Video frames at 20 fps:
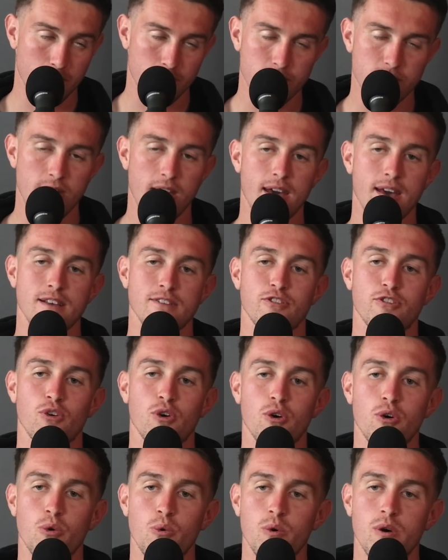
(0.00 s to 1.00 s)
Yeah, yeah. yeah
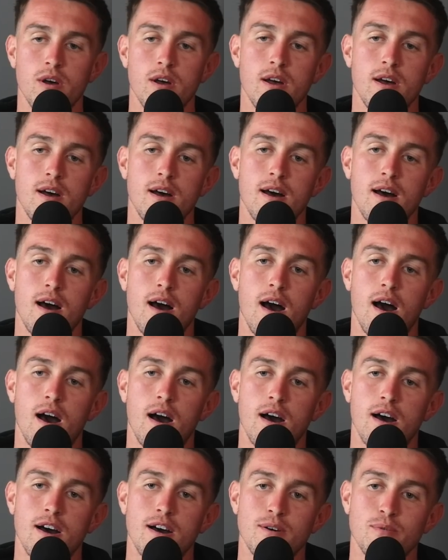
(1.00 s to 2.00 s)
so
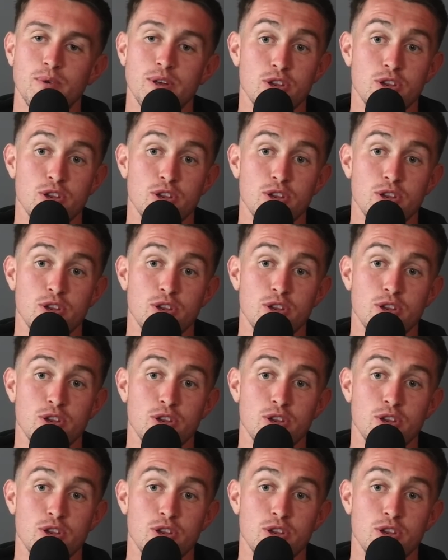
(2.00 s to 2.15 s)
uh,